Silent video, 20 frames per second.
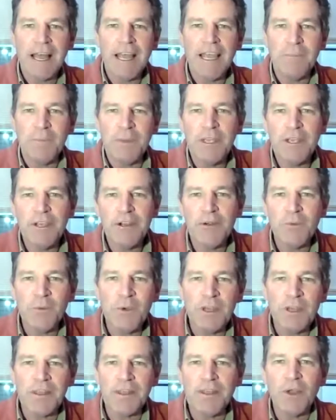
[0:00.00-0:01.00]
I am here
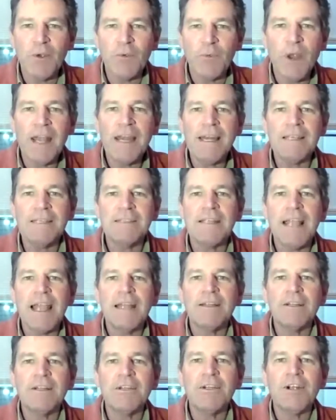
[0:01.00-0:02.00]
with Randy
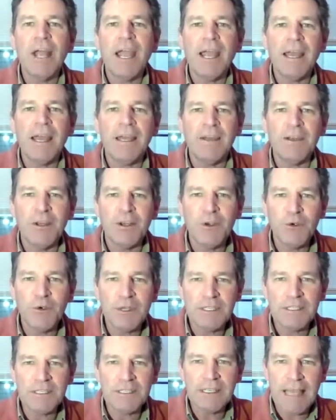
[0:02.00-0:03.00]
Sadler and
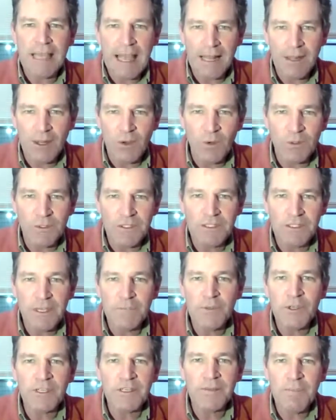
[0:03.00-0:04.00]
Chris Gallo,
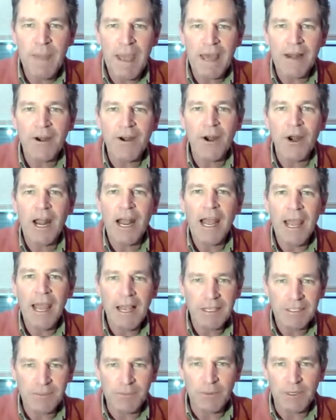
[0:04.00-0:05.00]
subject matter
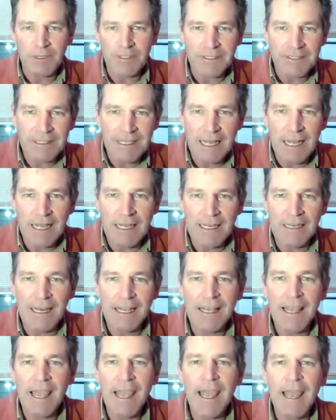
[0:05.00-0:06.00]
experts on
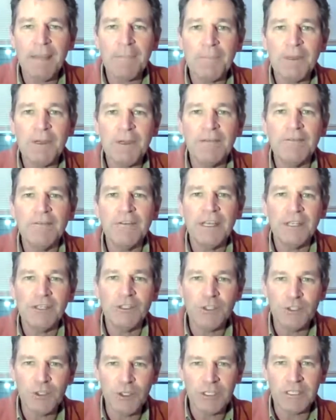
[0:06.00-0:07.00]
captive
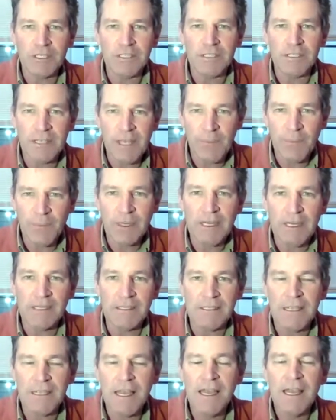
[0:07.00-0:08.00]
insurance
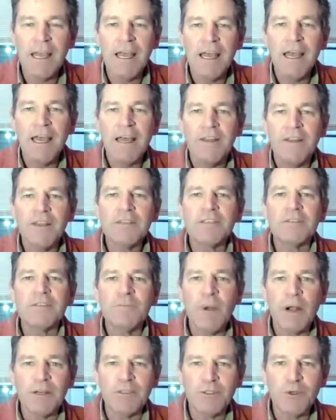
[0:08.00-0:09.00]
companies. This is
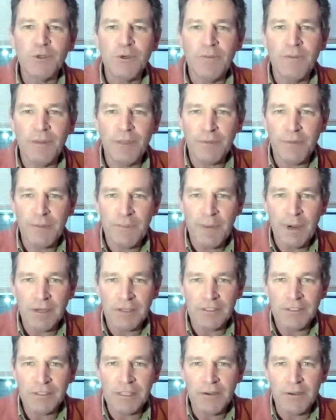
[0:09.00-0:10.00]
part two of a
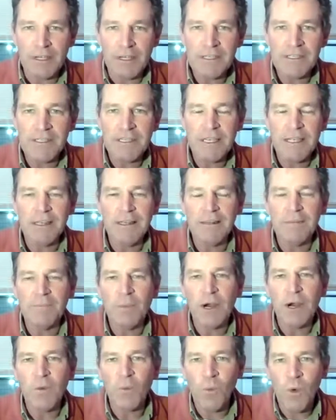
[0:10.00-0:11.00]
three-part series. In
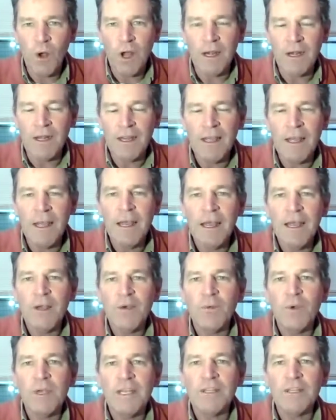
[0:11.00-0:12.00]
part one,
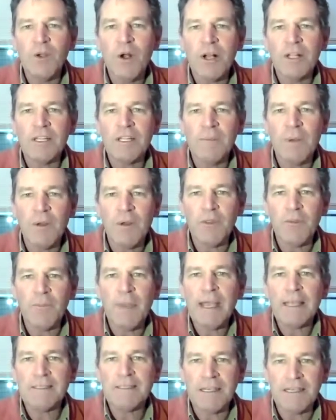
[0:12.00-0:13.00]
we talked about the
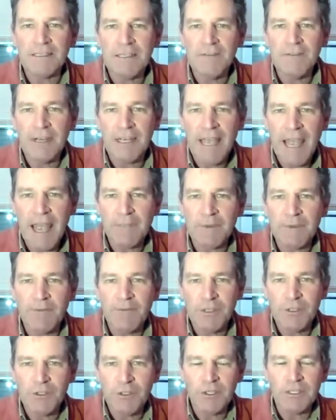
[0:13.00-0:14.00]
basics of a captive
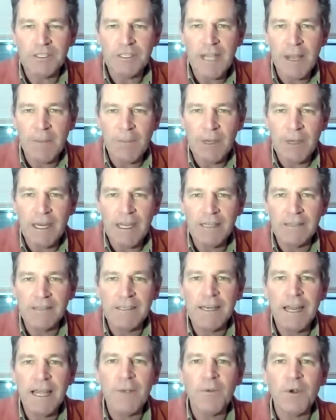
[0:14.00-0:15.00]
insurance company, and
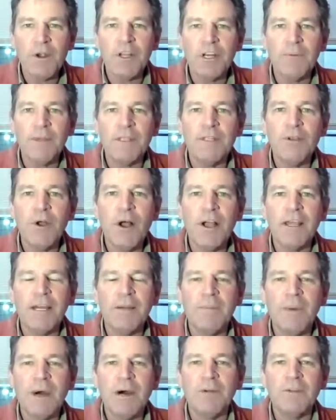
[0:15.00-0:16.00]
today we're going to be talking
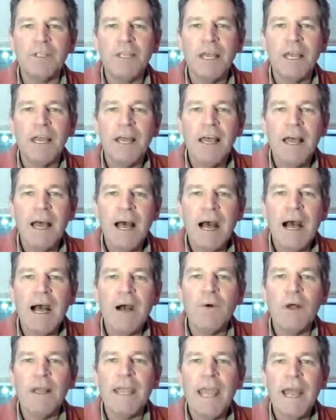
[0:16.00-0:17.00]
about
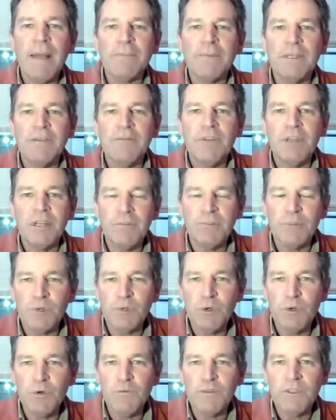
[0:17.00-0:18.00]
how a captive
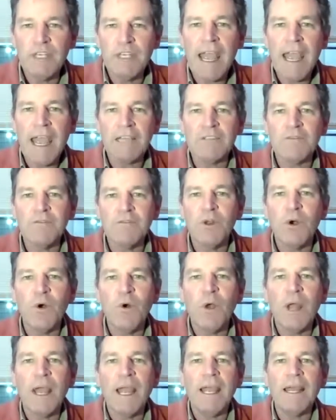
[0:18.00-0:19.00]
improves cash
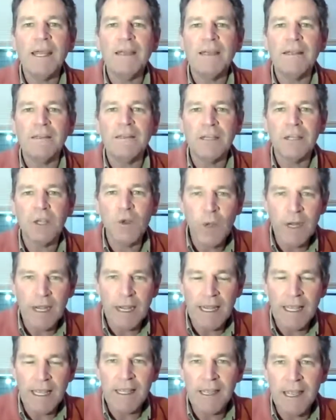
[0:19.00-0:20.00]
flow and
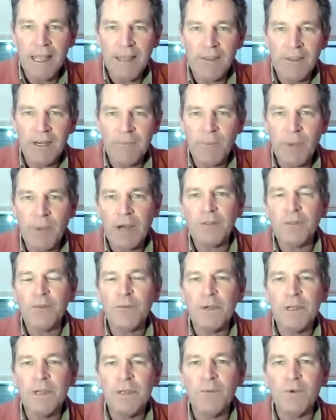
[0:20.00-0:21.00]
liquidity. And then in part
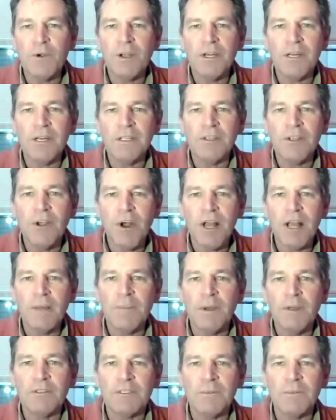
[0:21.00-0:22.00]
three, we're going to talk
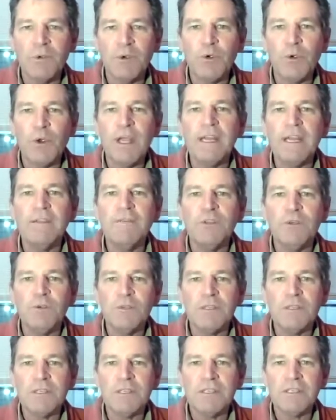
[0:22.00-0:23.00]
about some creative
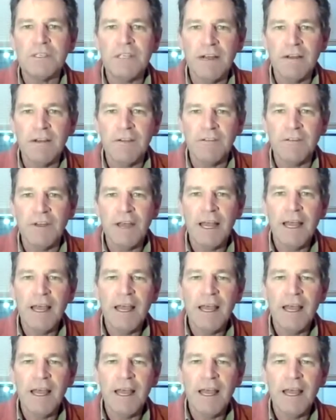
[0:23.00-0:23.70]
uses of